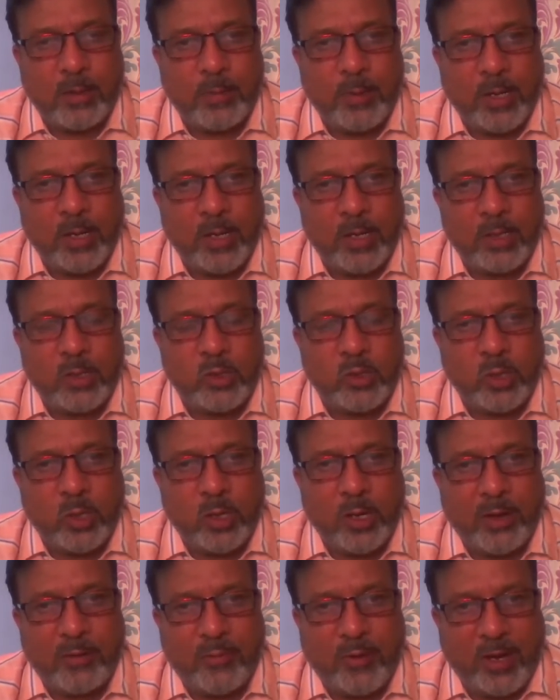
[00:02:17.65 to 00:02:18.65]
being
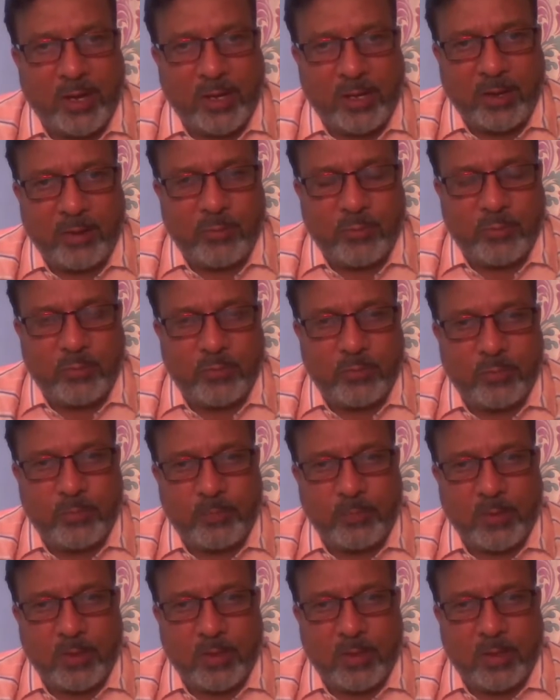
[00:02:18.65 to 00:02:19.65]
so effective
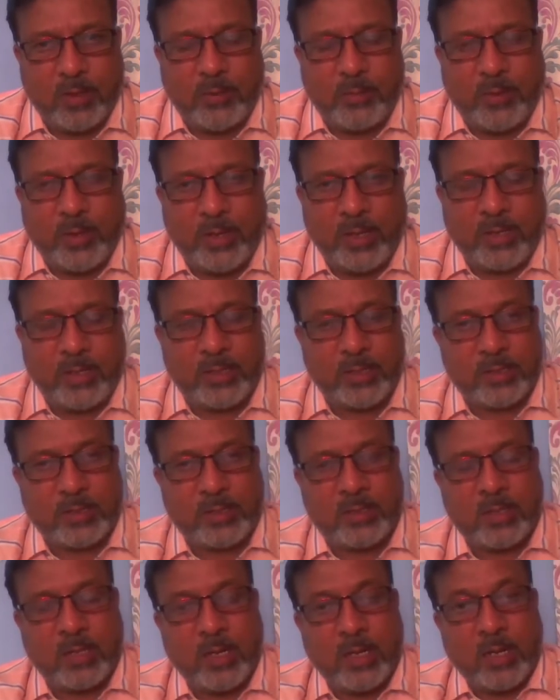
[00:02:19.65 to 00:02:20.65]
when it
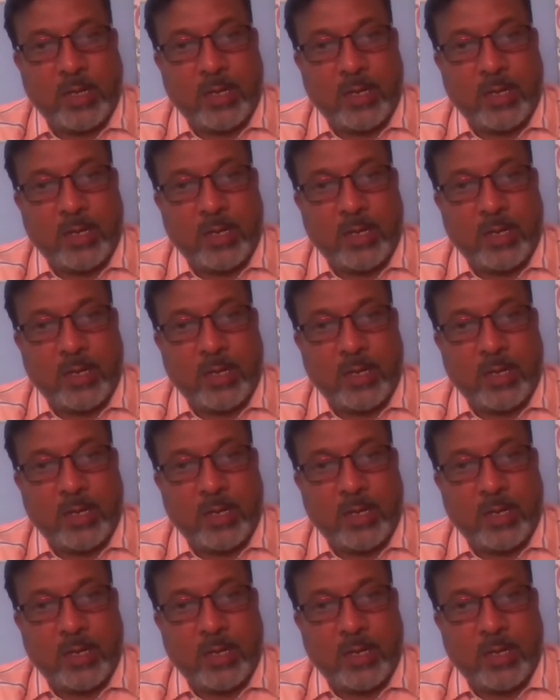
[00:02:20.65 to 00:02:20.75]
is